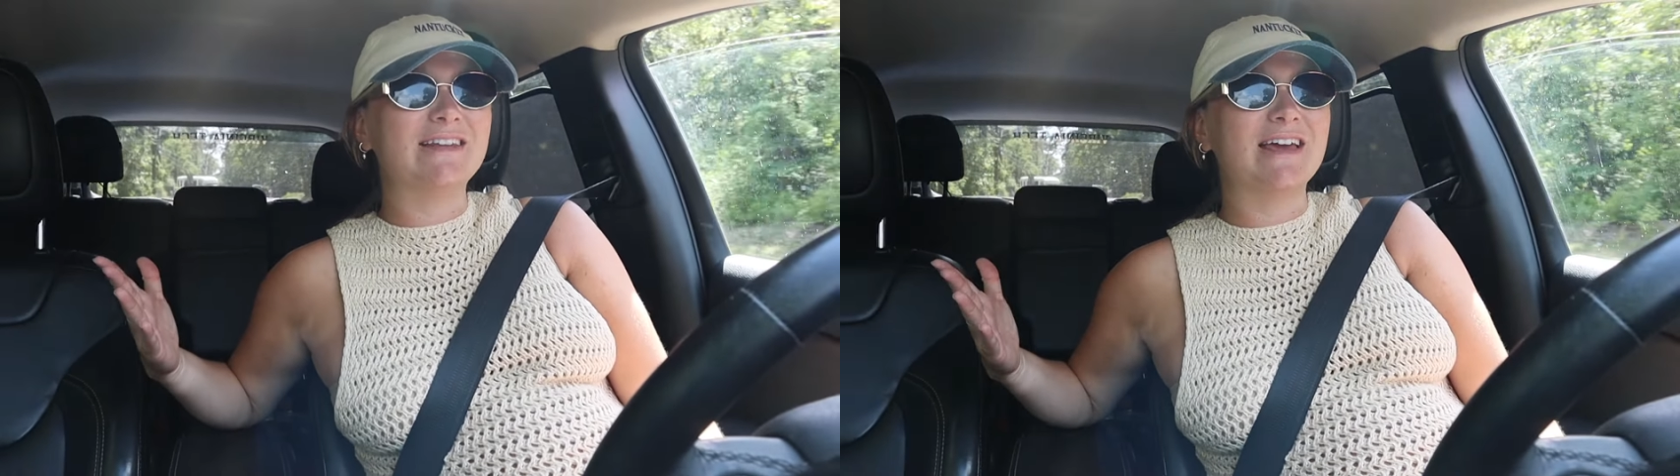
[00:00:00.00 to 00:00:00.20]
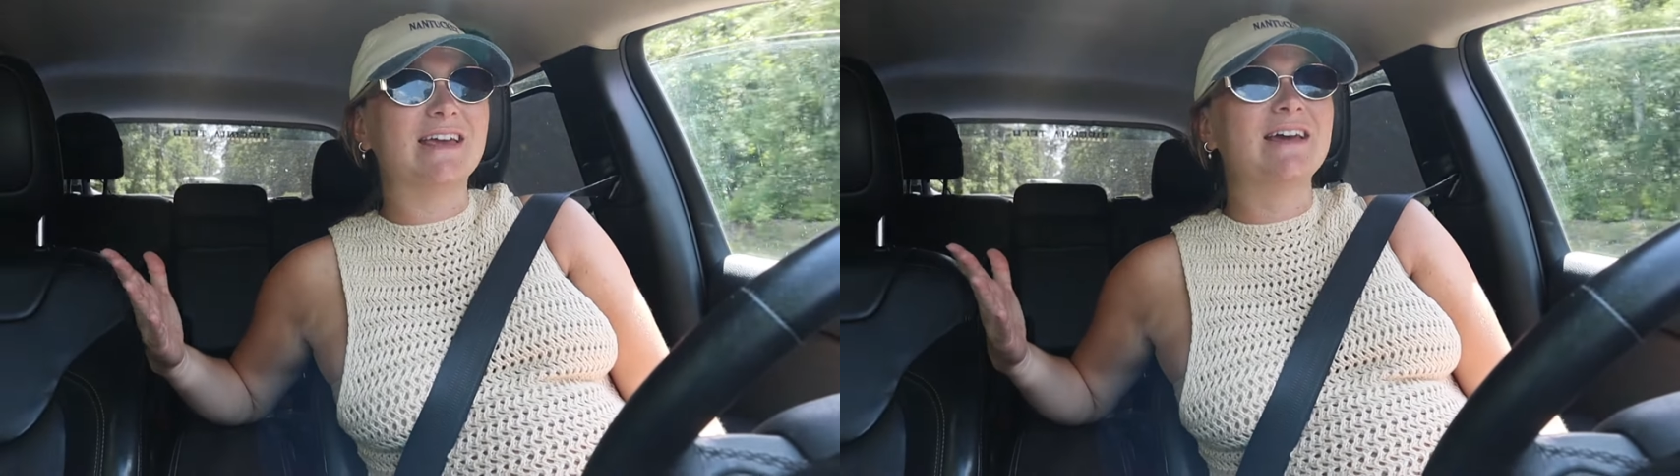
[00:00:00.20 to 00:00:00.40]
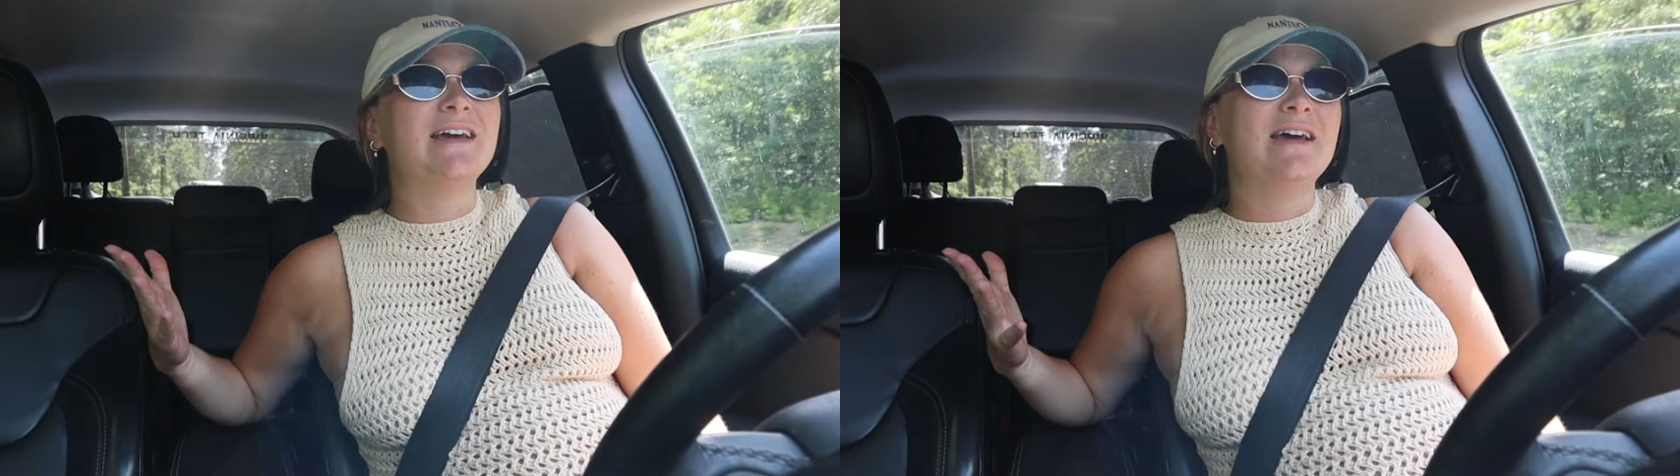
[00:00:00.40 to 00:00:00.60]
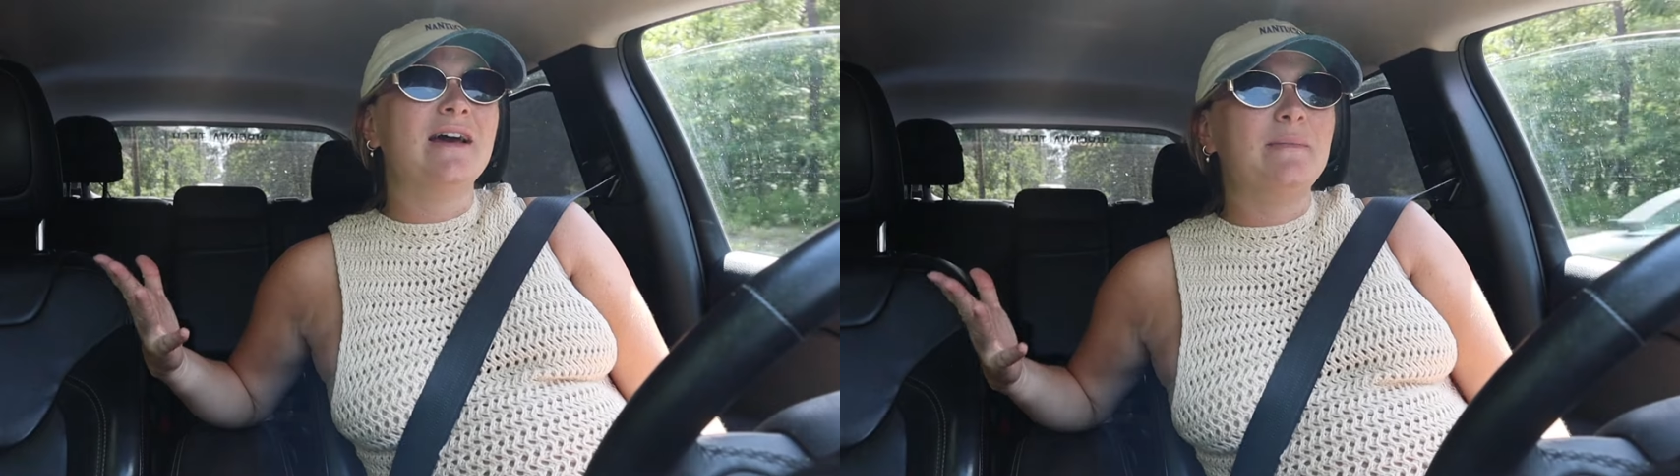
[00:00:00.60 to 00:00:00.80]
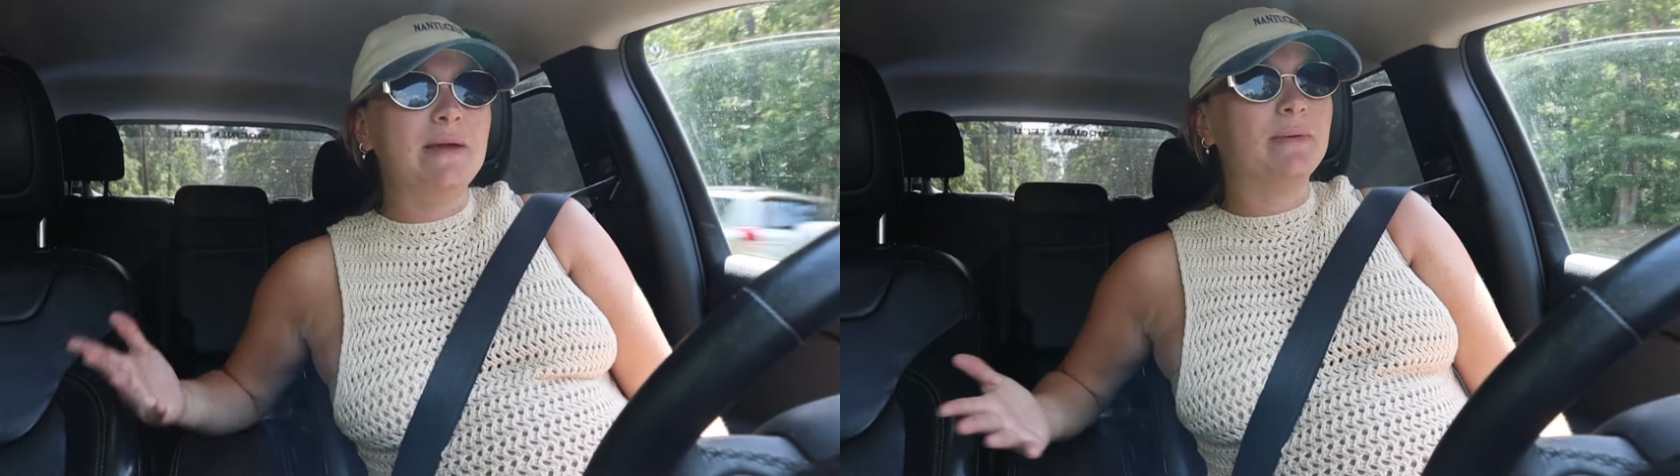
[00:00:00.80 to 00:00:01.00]
Like,
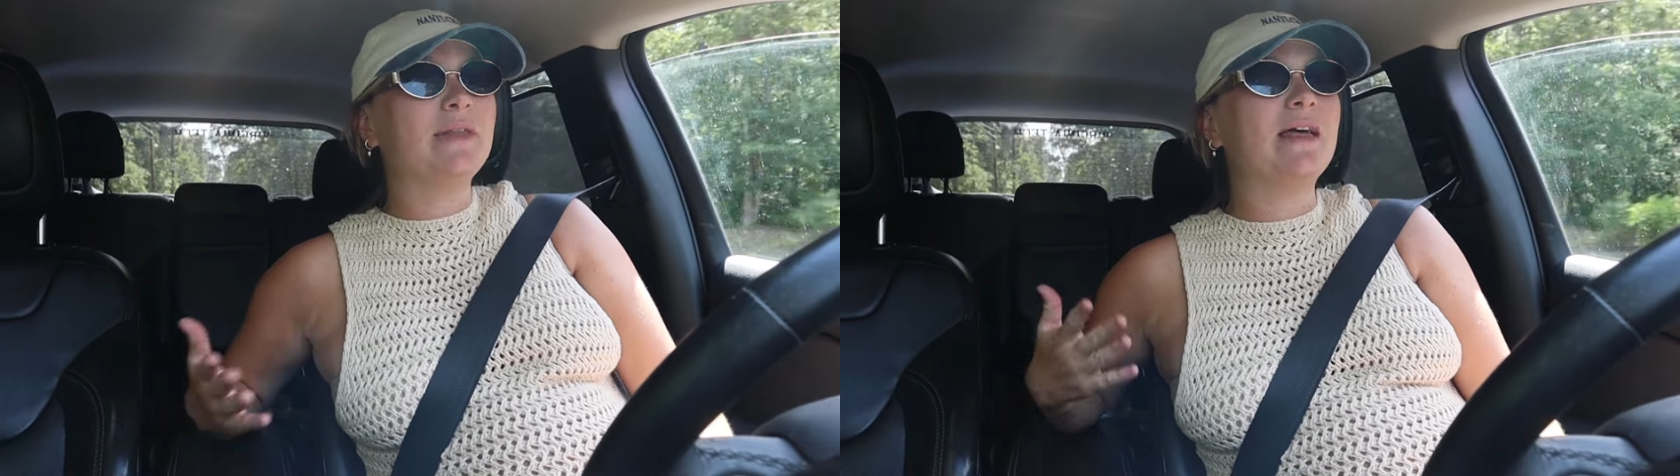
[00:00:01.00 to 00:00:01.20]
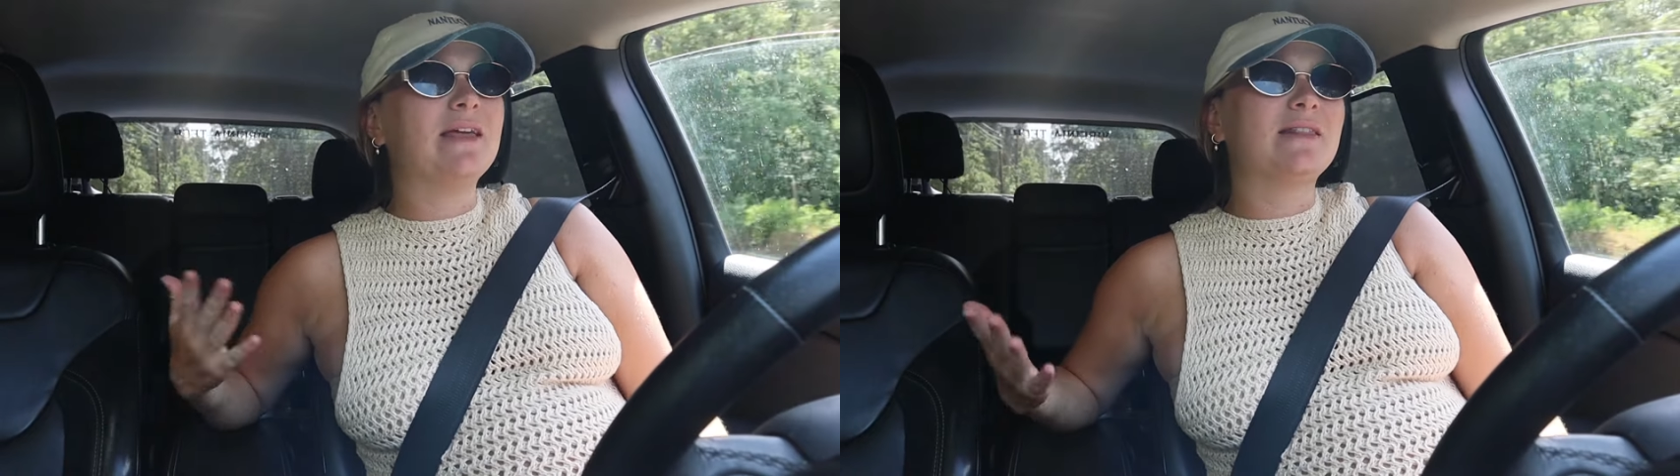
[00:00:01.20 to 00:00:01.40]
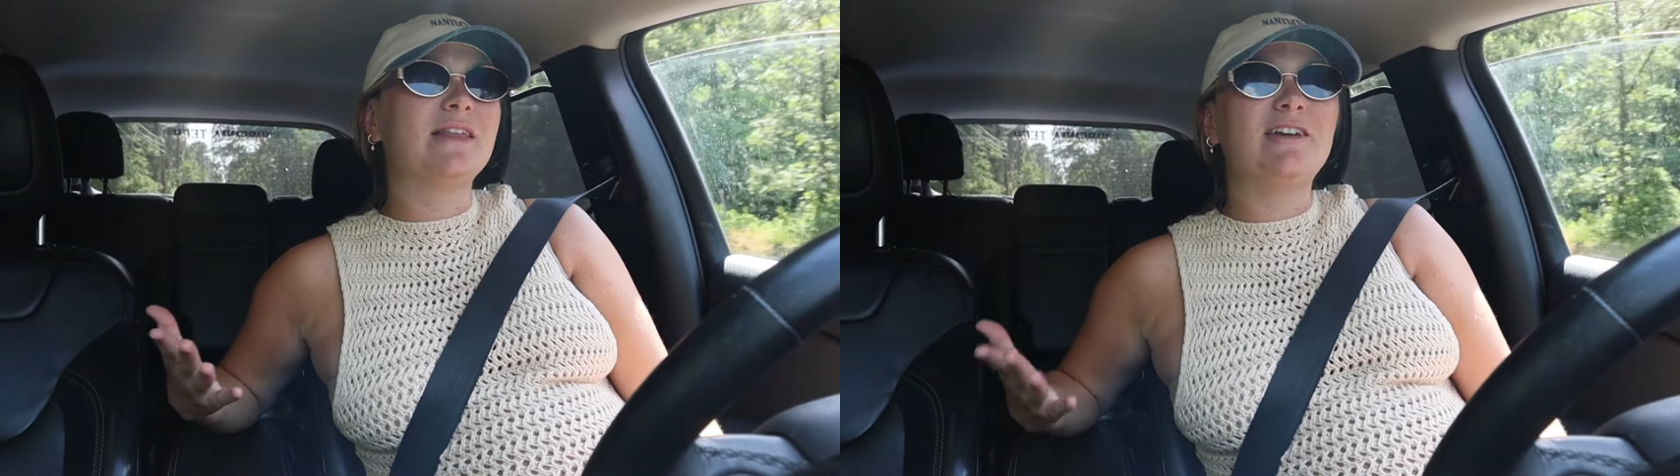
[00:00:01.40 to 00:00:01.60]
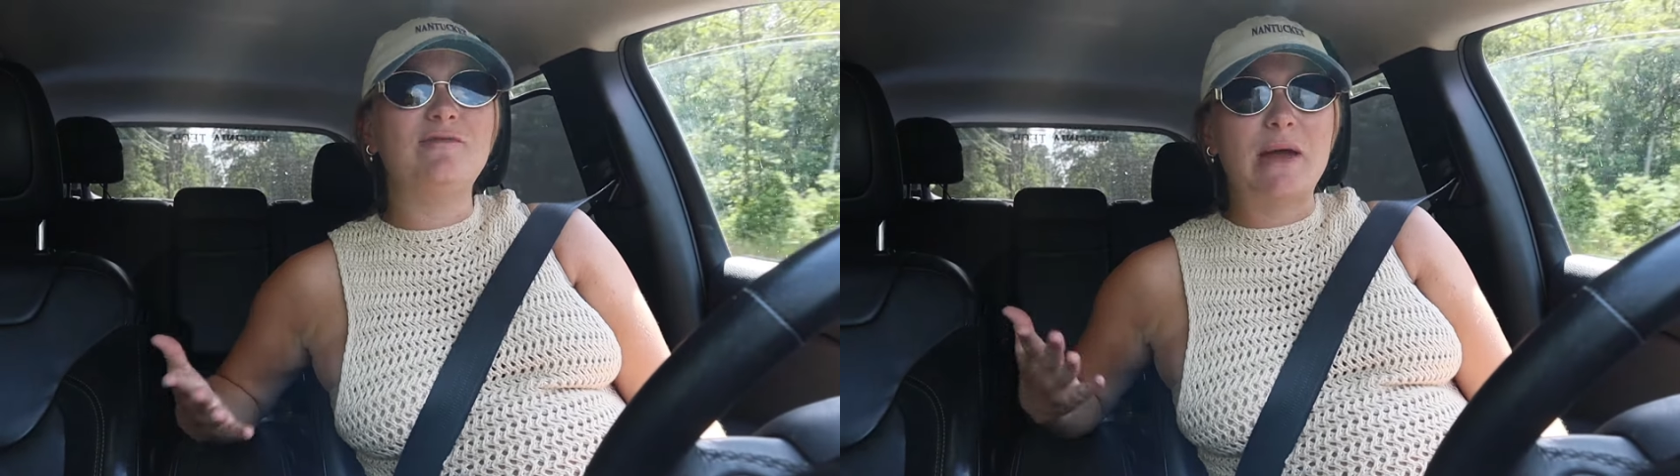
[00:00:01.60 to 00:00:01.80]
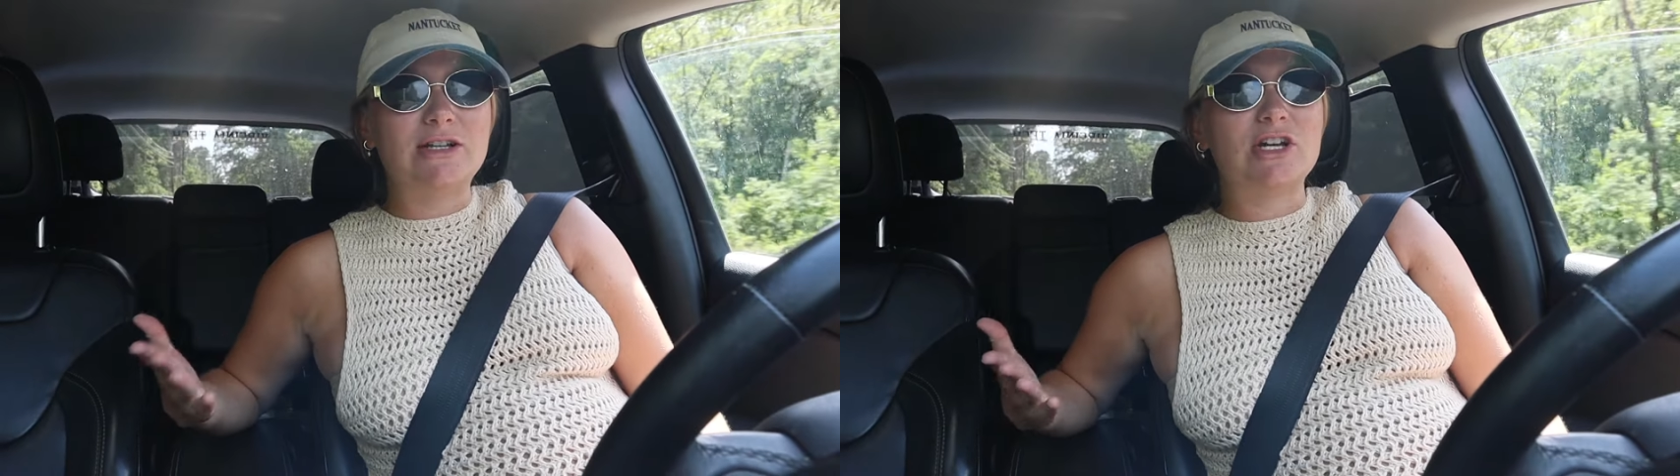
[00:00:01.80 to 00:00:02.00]
people that like live
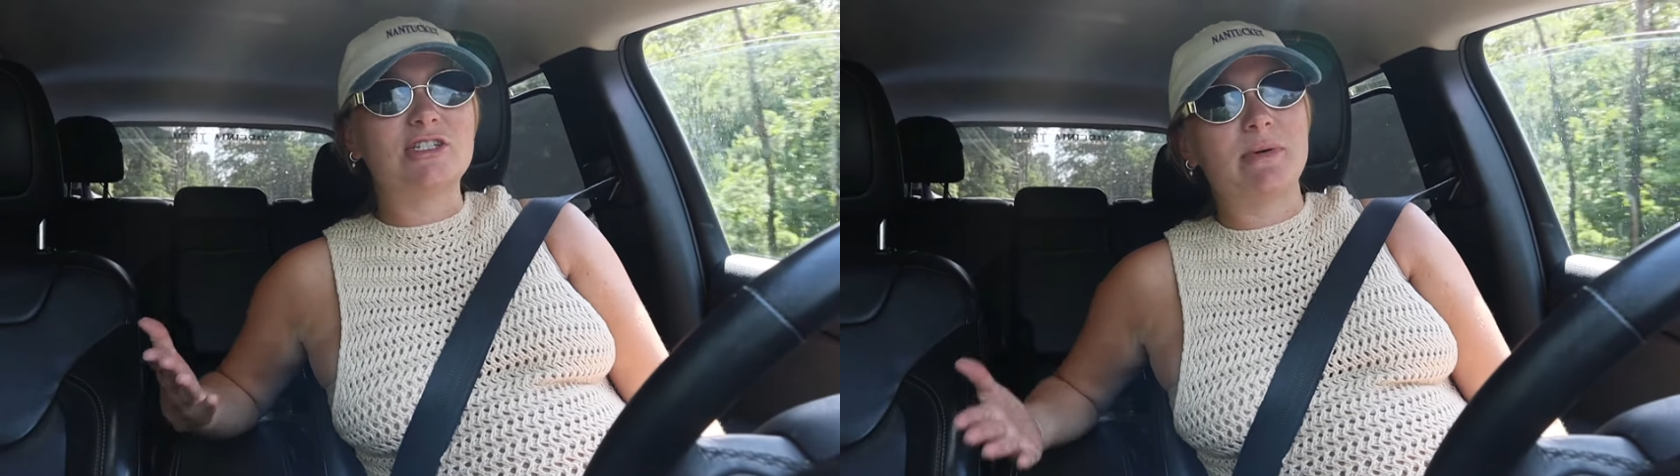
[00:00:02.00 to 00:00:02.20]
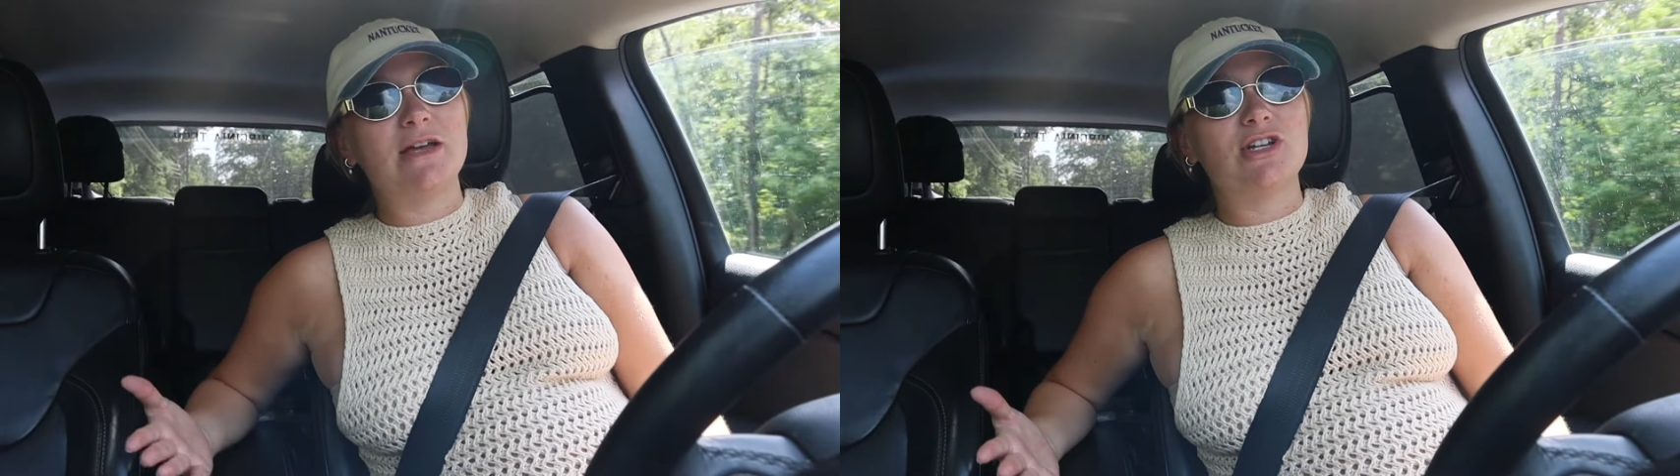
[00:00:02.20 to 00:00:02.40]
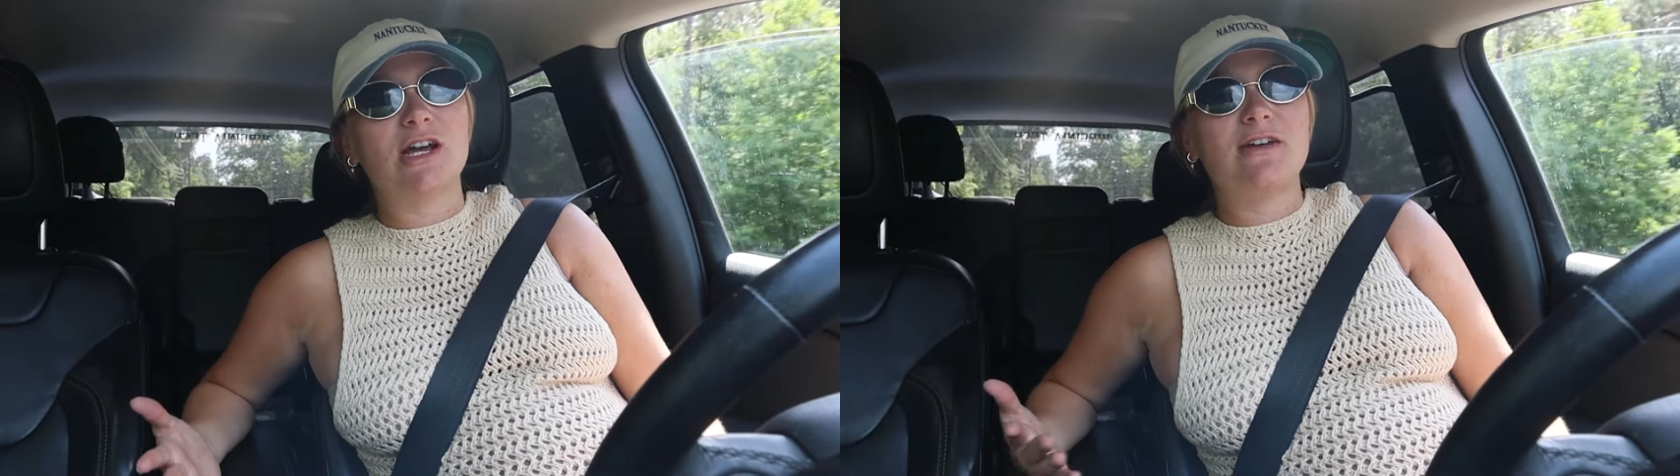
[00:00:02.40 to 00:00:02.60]
paycheck to paycheck,